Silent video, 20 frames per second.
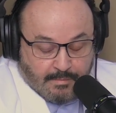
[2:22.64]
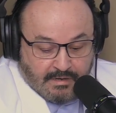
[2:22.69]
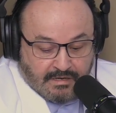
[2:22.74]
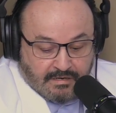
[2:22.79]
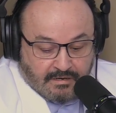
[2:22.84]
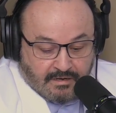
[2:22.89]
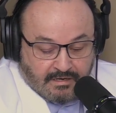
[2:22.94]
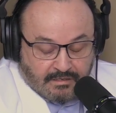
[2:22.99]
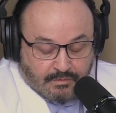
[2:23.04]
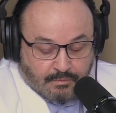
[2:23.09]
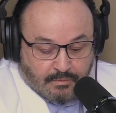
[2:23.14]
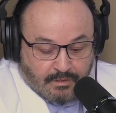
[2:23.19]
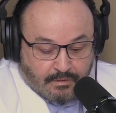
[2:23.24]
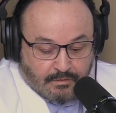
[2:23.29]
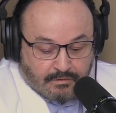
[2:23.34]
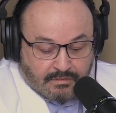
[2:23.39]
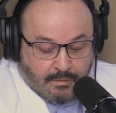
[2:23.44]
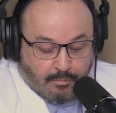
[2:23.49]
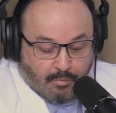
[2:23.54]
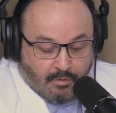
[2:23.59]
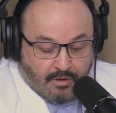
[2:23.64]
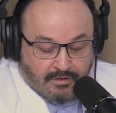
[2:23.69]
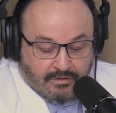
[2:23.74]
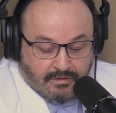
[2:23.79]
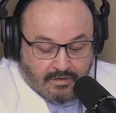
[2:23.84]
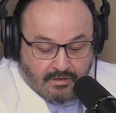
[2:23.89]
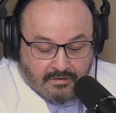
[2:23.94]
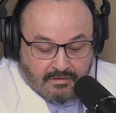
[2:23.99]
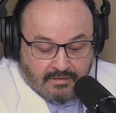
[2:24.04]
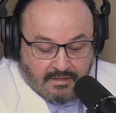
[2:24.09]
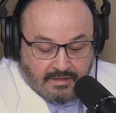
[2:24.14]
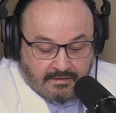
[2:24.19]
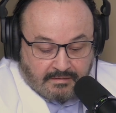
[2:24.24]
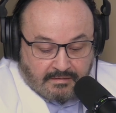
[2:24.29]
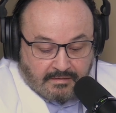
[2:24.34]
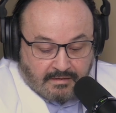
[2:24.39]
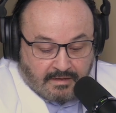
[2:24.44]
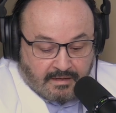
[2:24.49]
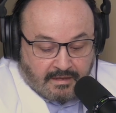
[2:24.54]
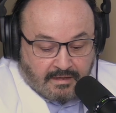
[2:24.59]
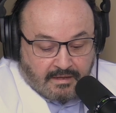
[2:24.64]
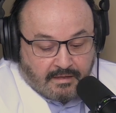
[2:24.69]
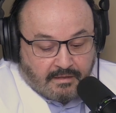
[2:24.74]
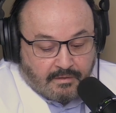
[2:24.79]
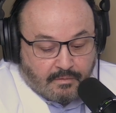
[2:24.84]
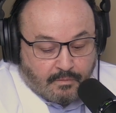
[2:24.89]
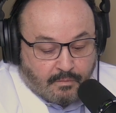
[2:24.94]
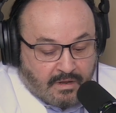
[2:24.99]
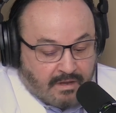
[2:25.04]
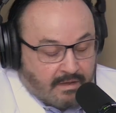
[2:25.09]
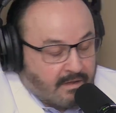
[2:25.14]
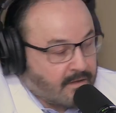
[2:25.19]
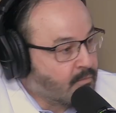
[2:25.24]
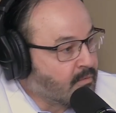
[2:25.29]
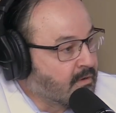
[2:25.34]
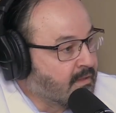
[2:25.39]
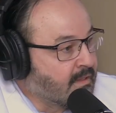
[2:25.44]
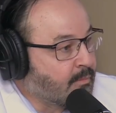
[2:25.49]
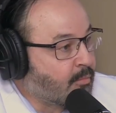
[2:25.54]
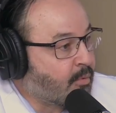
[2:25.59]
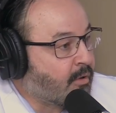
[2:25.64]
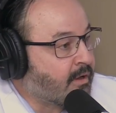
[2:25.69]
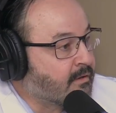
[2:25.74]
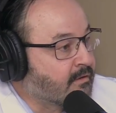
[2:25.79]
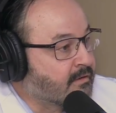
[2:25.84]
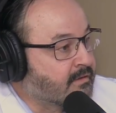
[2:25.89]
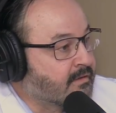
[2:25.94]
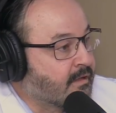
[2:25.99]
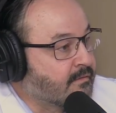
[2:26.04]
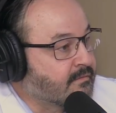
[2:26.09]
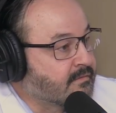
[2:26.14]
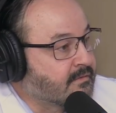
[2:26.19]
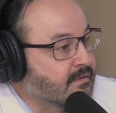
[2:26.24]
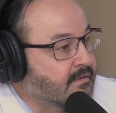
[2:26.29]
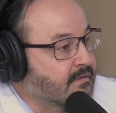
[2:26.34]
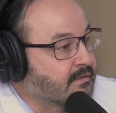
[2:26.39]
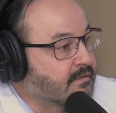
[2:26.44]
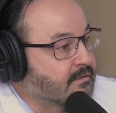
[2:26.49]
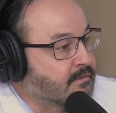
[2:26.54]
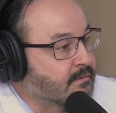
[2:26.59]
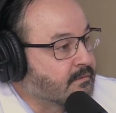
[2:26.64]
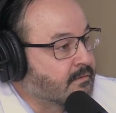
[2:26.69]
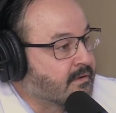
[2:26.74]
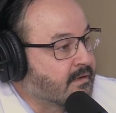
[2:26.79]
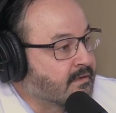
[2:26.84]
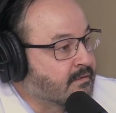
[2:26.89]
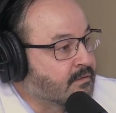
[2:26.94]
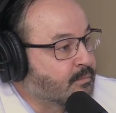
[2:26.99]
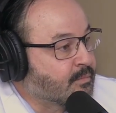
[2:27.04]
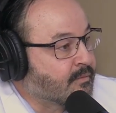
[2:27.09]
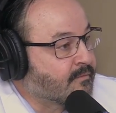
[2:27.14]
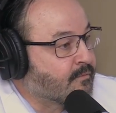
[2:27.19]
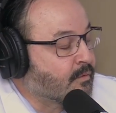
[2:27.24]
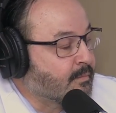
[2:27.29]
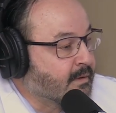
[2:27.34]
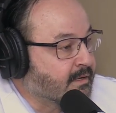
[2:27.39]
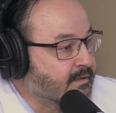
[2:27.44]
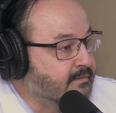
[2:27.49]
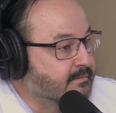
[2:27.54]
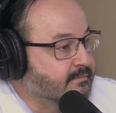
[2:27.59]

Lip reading: tuck is one of those operations that we really pride ourselves into performing.